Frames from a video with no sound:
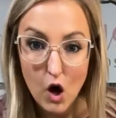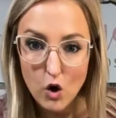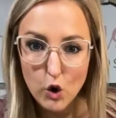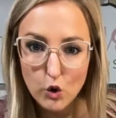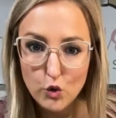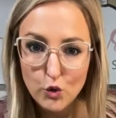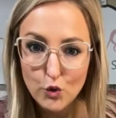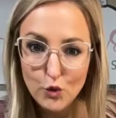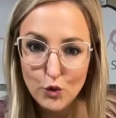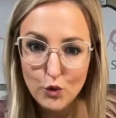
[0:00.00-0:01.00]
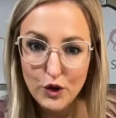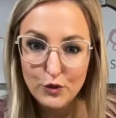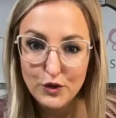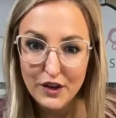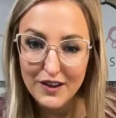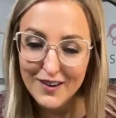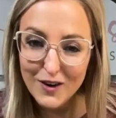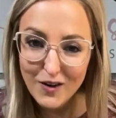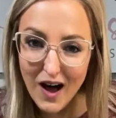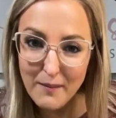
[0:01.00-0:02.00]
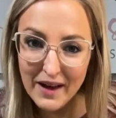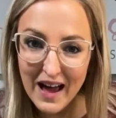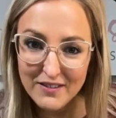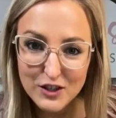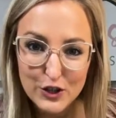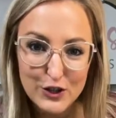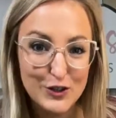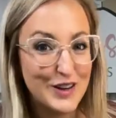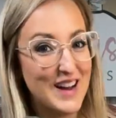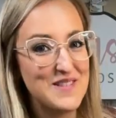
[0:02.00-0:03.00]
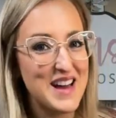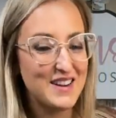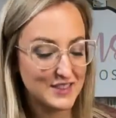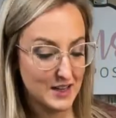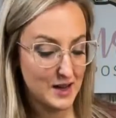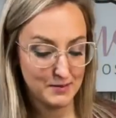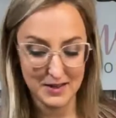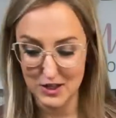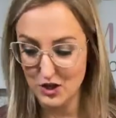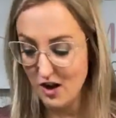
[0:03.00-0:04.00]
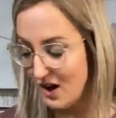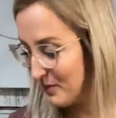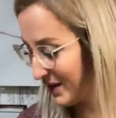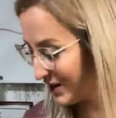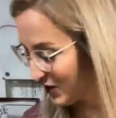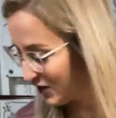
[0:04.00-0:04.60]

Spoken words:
Ooh, you do? I might have to come shop and you